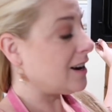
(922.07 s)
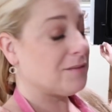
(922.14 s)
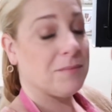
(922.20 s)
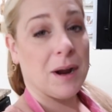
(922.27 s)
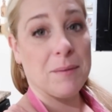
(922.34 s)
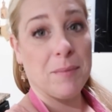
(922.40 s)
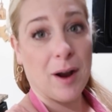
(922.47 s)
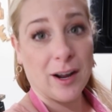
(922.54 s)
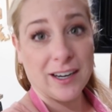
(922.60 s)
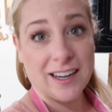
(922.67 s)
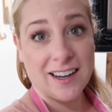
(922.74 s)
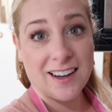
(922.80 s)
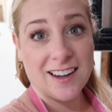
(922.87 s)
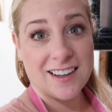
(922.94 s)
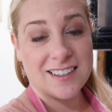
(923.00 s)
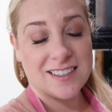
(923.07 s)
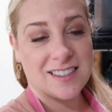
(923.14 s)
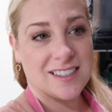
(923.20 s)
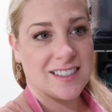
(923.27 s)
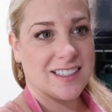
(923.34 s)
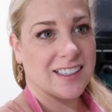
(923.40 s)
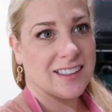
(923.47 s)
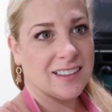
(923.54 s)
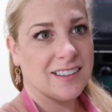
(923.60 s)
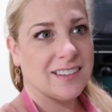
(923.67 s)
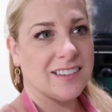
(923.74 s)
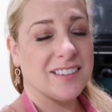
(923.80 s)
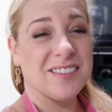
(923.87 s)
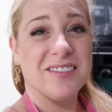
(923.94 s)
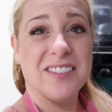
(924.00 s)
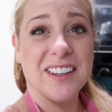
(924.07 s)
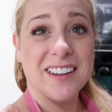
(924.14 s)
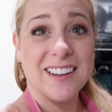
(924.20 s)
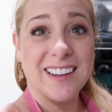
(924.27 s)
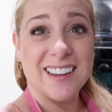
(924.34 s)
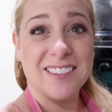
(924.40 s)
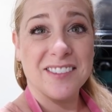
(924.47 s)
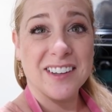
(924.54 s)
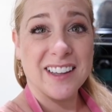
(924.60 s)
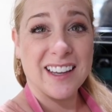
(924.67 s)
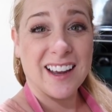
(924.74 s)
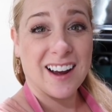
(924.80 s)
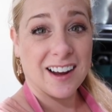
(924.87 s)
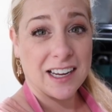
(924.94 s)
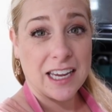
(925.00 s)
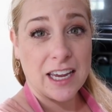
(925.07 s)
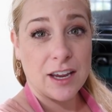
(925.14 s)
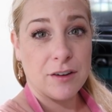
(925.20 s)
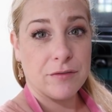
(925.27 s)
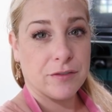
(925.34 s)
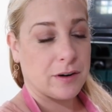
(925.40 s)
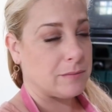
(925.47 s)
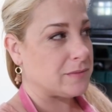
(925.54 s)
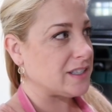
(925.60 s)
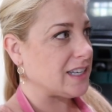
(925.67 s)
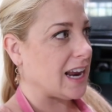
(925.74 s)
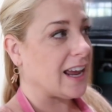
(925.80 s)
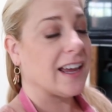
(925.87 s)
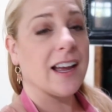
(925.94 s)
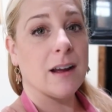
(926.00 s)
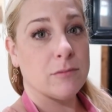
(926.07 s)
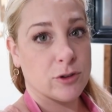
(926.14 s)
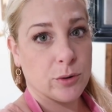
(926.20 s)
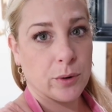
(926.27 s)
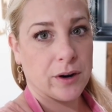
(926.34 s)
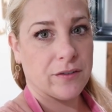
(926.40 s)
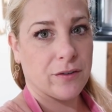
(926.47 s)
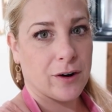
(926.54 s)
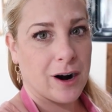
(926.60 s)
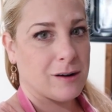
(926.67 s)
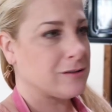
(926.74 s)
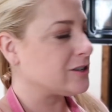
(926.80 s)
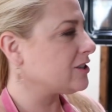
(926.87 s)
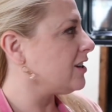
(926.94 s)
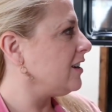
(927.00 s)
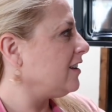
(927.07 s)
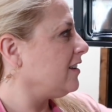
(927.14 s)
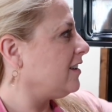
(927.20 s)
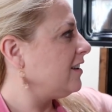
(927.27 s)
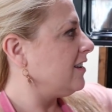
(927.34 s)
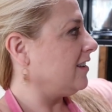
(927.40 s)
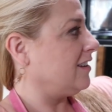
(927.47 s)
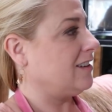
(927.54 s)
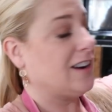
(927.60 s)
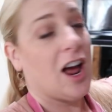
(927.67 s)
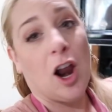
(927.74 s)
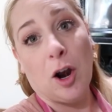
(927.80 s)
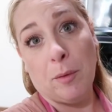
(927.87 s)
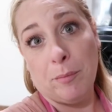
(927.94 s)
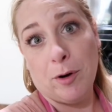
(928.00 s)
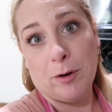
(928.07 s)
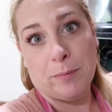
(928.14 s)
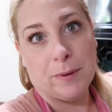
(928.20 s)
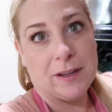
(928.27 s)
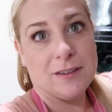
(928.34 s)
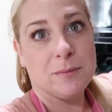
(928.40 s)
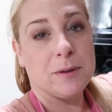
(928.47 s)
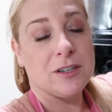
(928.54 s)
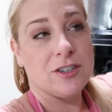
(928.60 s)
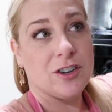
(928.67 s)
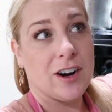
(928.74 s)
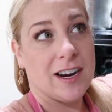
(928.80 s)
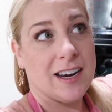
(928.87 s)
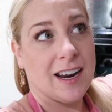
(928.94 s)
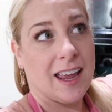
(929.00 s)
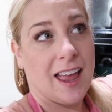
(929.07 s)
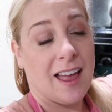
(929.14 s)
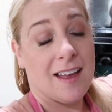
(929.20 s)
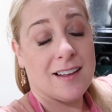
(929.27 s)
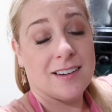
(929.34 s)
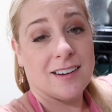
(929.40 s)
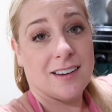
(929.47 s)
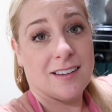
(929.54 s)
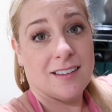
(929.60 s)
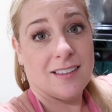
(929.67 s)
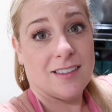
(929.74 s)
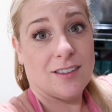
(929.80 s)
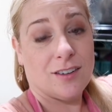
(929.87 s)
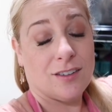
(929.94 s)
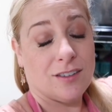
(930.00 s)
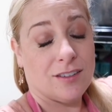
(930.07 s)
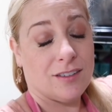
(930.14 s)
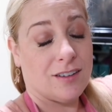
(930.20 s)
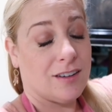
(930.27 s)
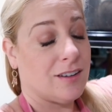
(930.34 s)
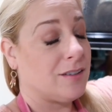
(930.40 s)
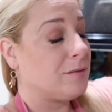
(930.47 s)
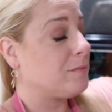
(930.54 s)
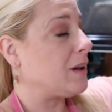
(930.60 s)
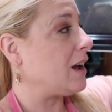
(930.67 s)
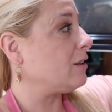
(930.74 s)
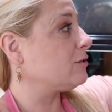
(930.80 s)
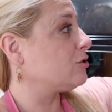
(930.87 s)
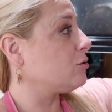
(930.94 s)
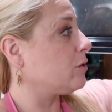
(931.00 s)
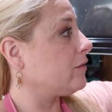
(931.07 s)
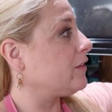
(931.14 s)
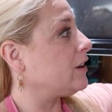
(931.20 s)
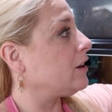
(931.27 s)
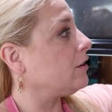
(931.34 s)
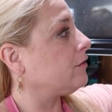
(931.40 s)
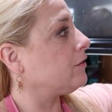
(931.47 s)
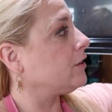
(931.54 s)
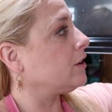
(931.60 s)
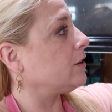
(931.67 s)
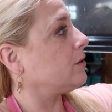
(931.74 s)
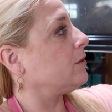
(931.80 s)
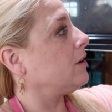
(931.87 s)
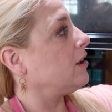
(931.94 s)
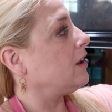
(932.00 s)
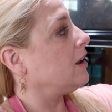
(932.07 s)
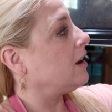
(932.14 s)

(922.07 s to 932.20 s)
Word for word: My body is still feeling really ucky from staying up twenty-four hours, not on purpose, but trying to get the um, house tour video for you.